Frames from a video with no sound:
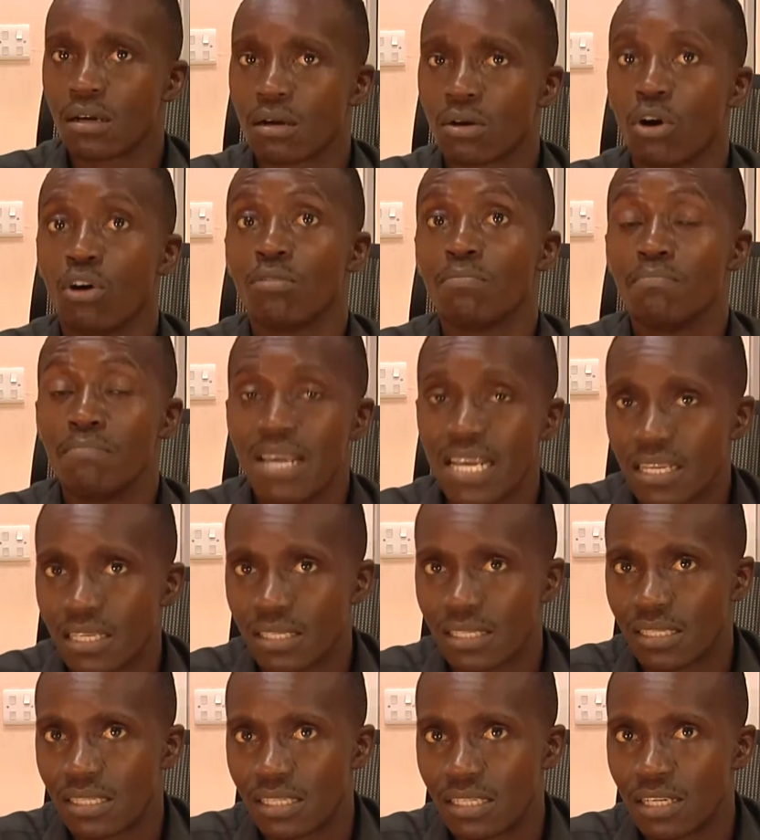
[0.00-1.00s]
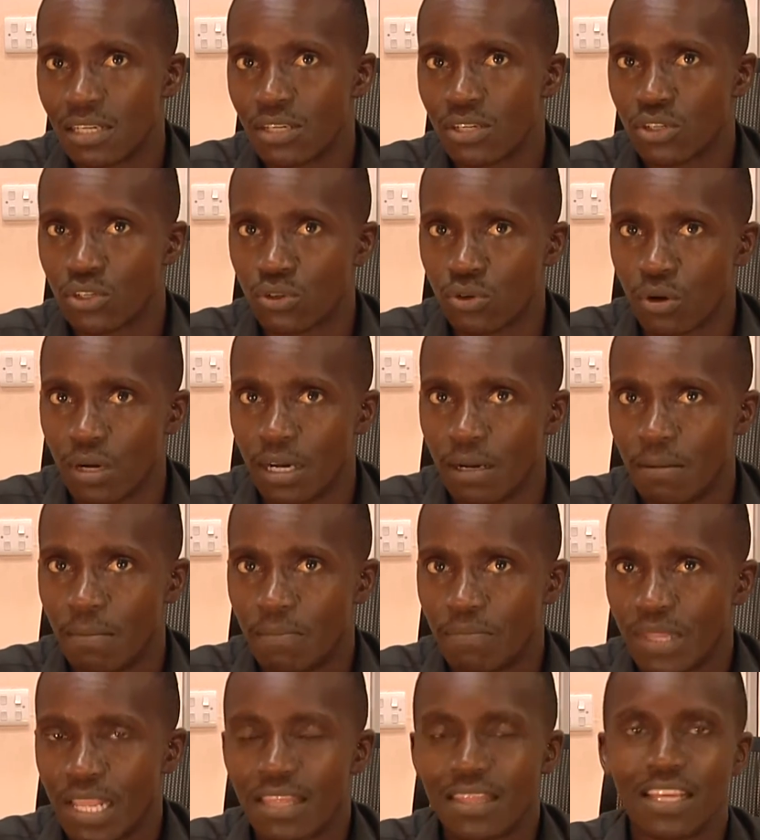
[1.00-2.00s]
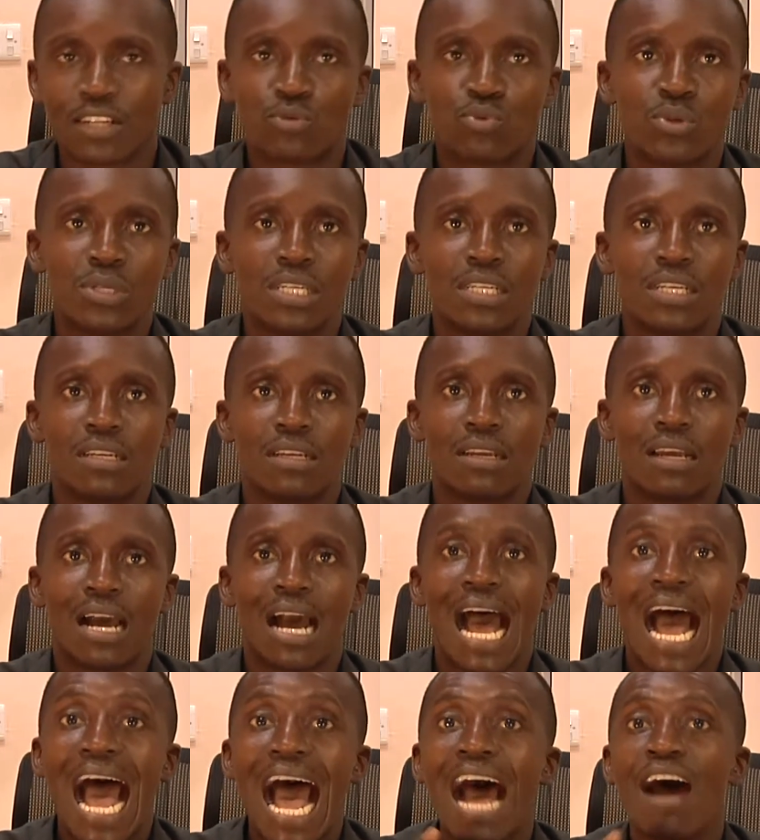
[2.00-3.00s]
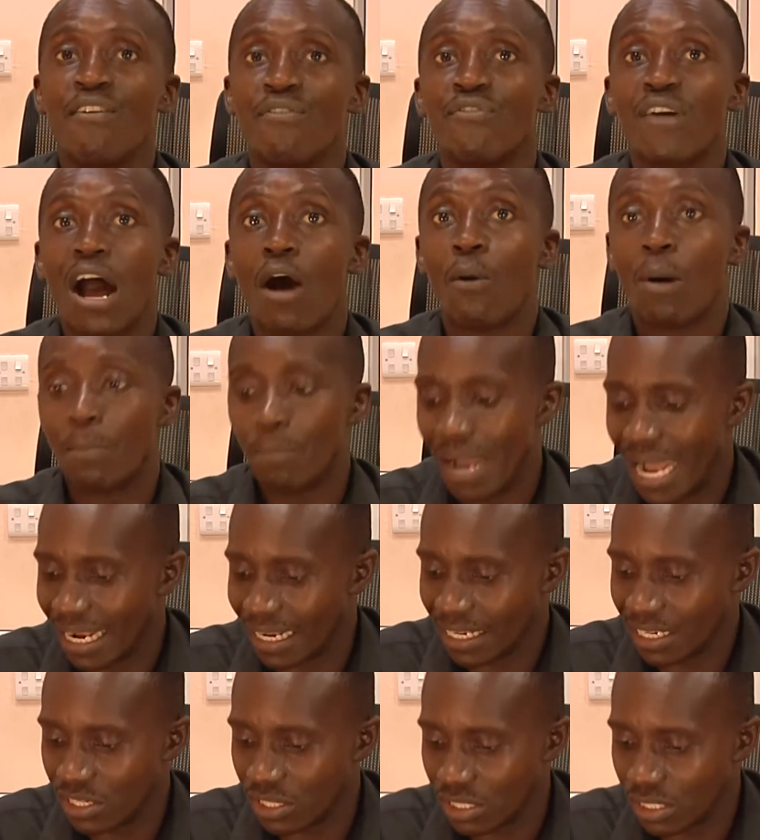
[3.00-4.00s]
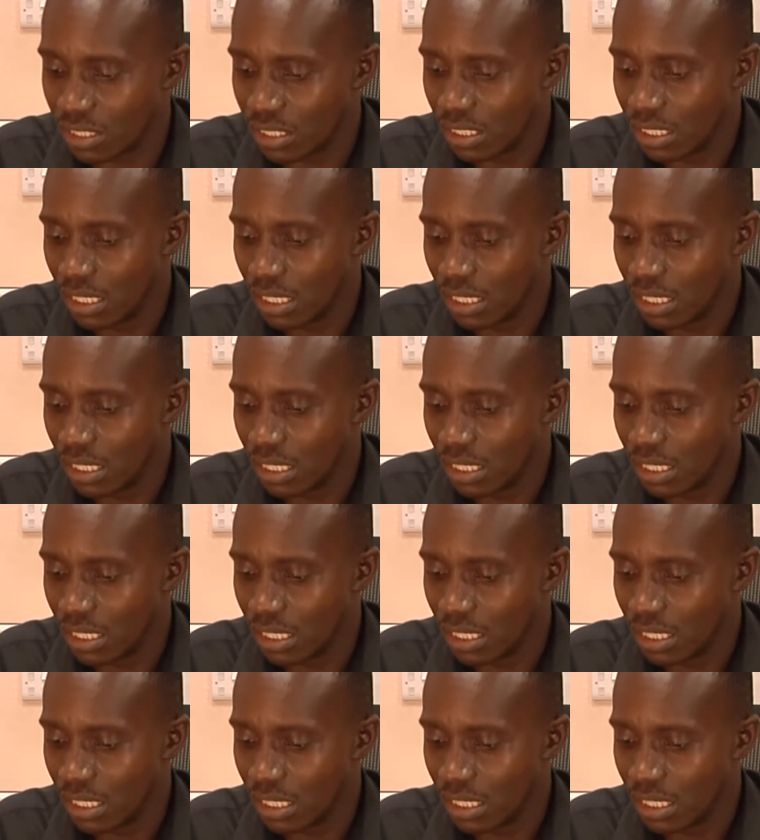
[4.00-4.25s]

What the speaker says: God makes sure that we have our package.